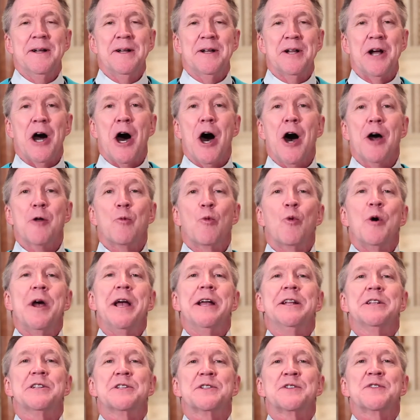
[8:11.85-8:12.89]
God
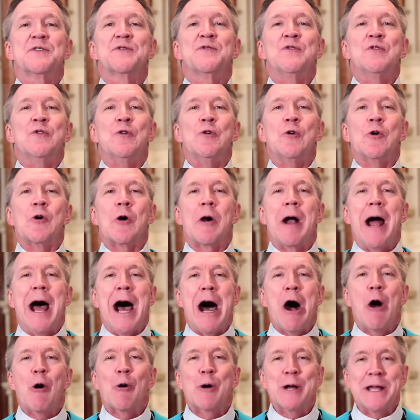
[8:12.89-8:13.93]
waits for
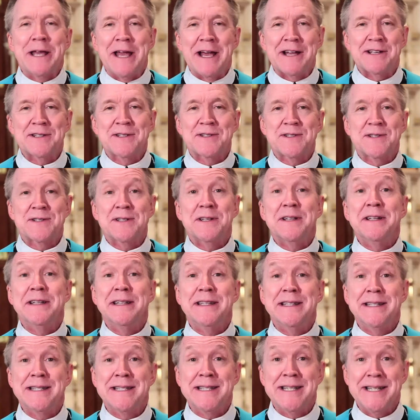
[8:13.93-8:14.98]
our yes
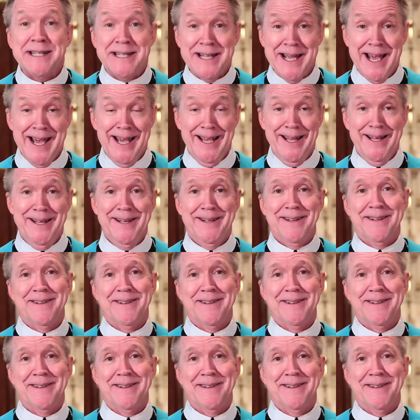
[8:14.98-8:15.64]
today.